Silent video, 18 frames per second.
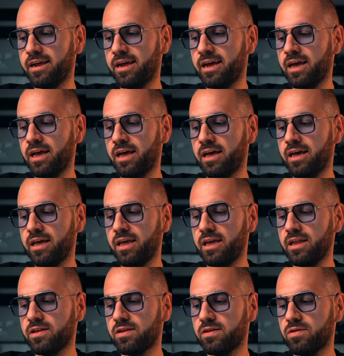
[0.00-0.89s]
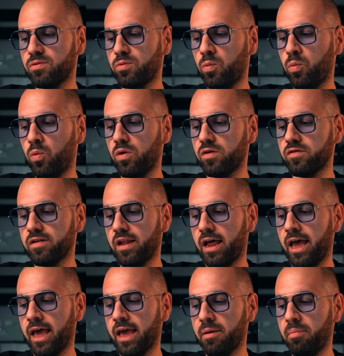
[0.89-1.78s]
uh, it was
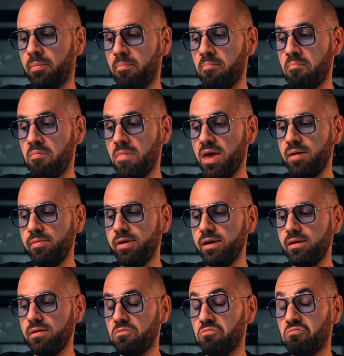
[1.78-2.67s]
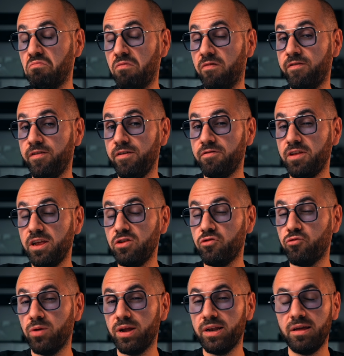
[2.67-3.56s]
like maybe
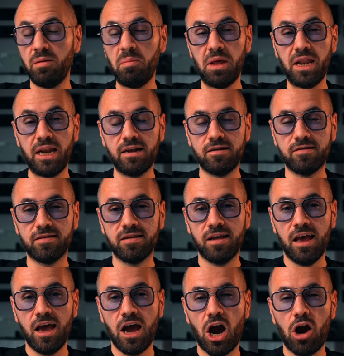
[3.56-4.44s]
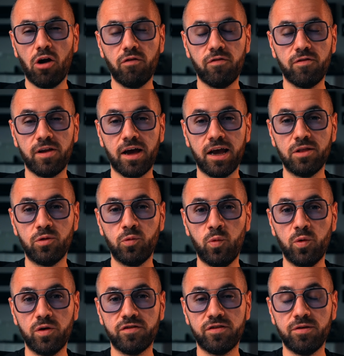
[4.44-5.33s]
15-20 minutes. Our flight
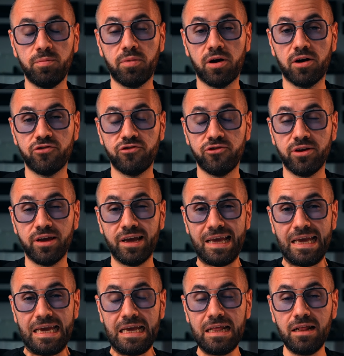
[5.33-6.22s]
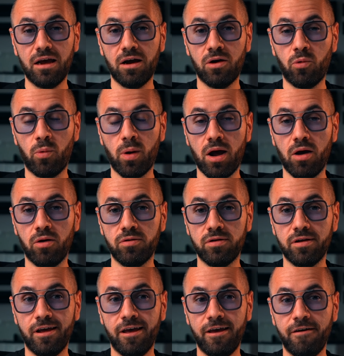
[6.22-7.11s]
was departing in
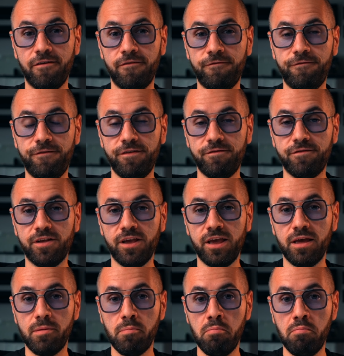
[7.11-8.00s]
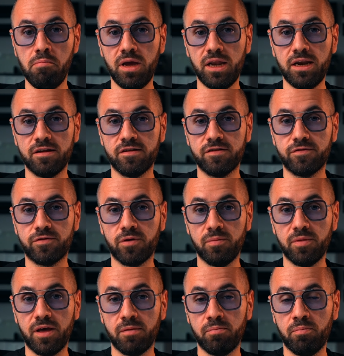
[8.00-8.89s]
around 50 minutes
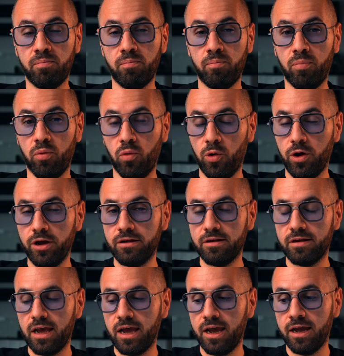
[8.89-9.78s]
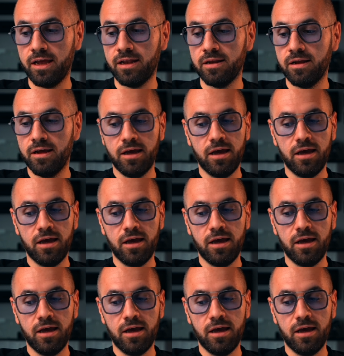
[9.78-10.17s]
from that point and